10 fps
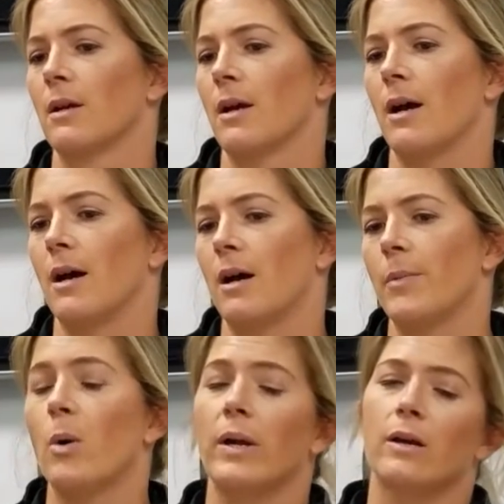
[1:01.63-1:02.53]

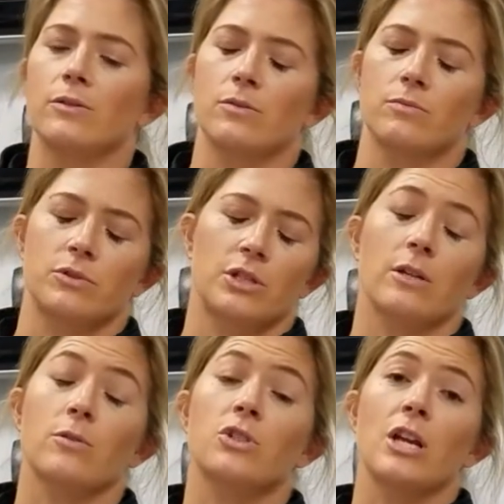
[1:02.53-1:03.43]
She
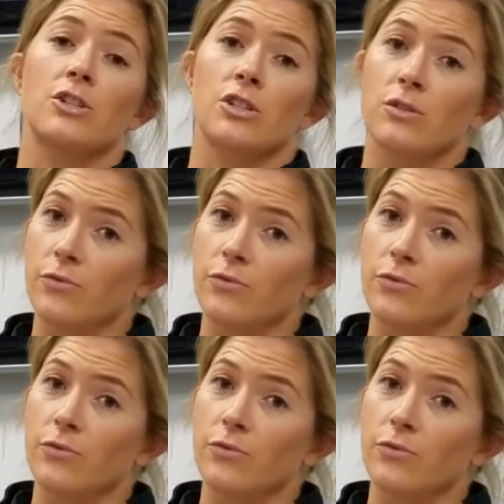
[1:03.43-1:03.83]
also changed his